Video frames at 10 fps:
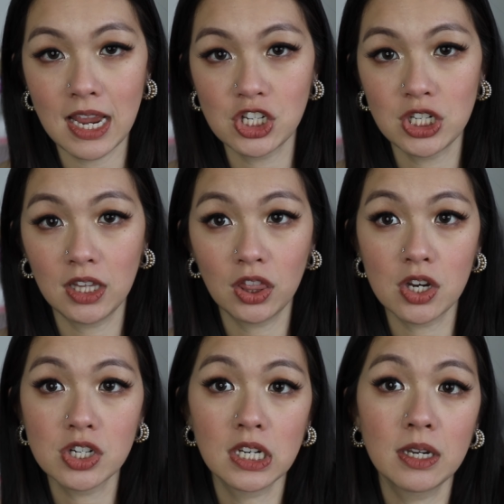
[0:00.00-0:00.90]
actually
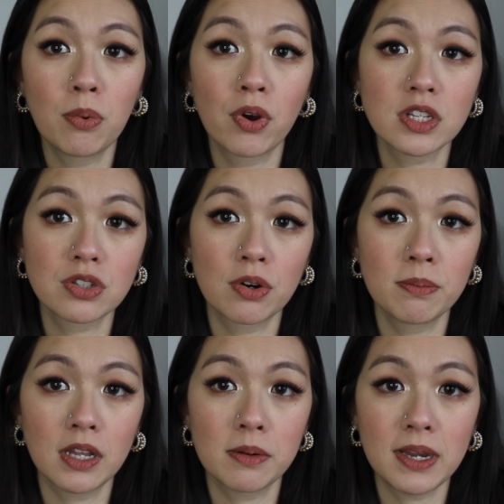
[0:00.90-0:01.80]

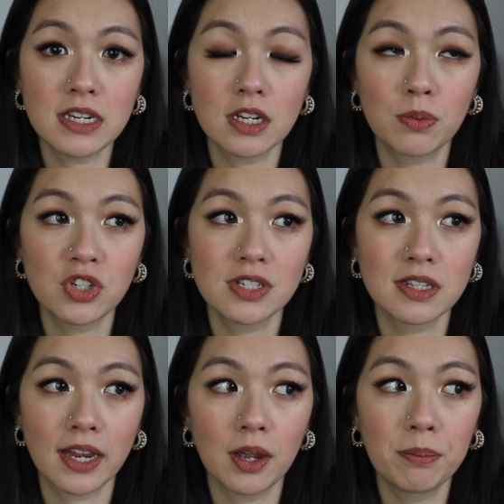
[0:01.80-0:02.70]
13.0mm, which is
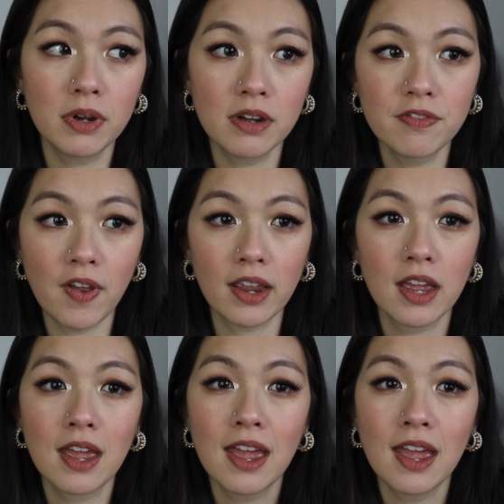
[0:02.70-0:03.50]
like a perfect